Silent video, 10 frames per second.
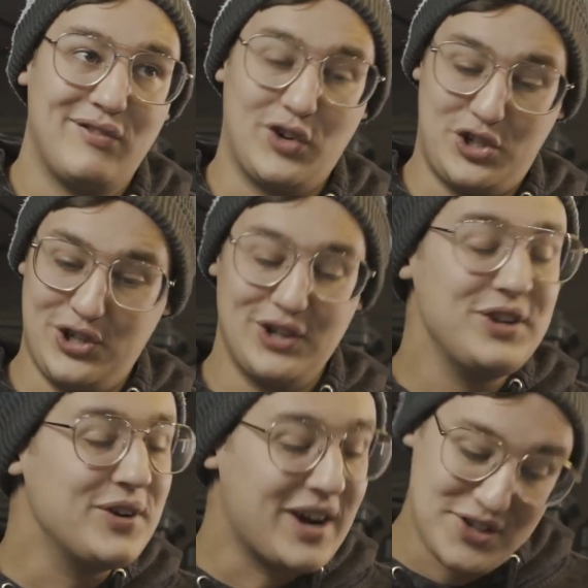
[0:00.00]
For sure
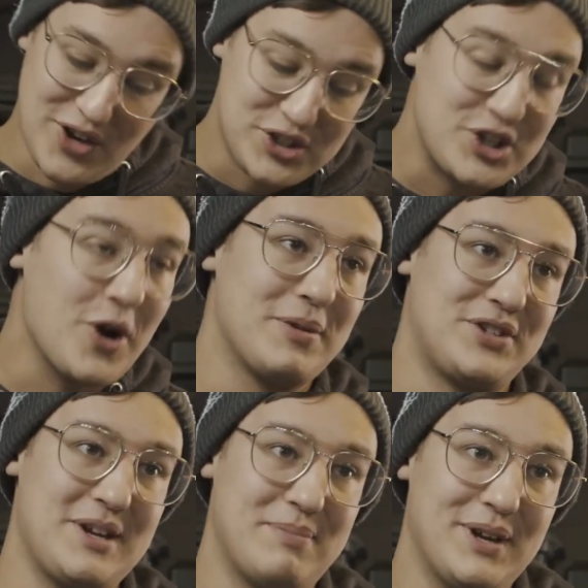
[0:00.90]
you guys all show up in the
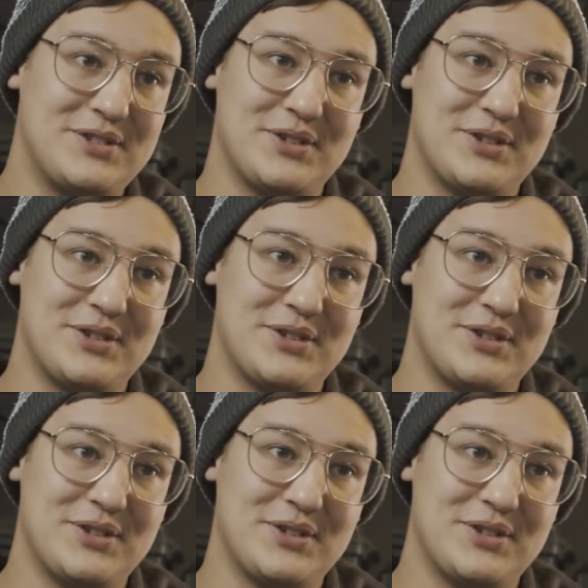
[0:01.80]
same place.